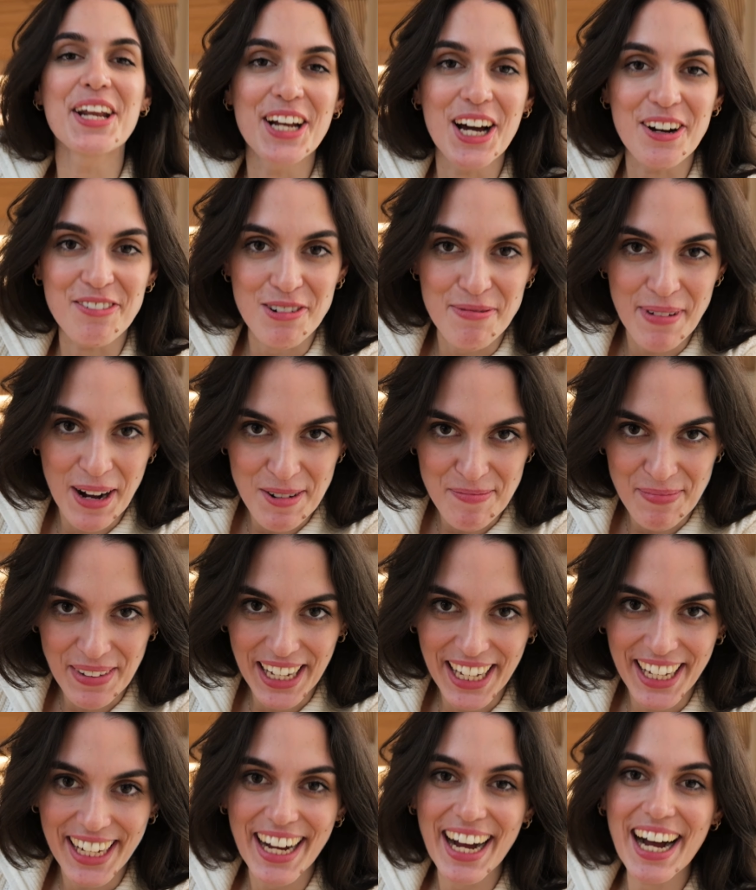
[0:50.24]
enough about
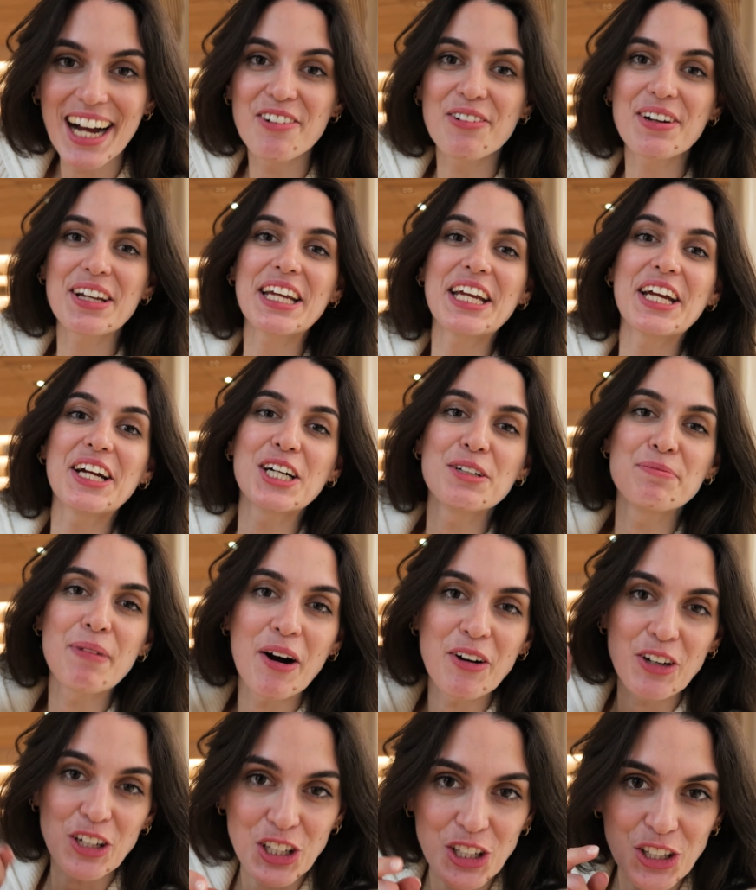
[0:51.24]
me, I wanna hear
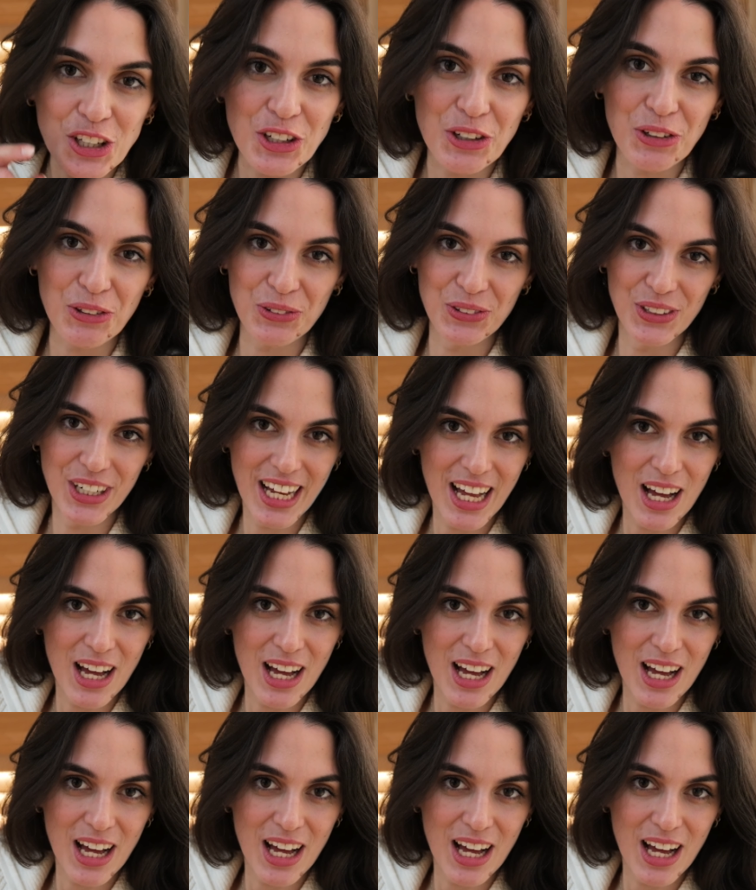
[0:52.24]
about you.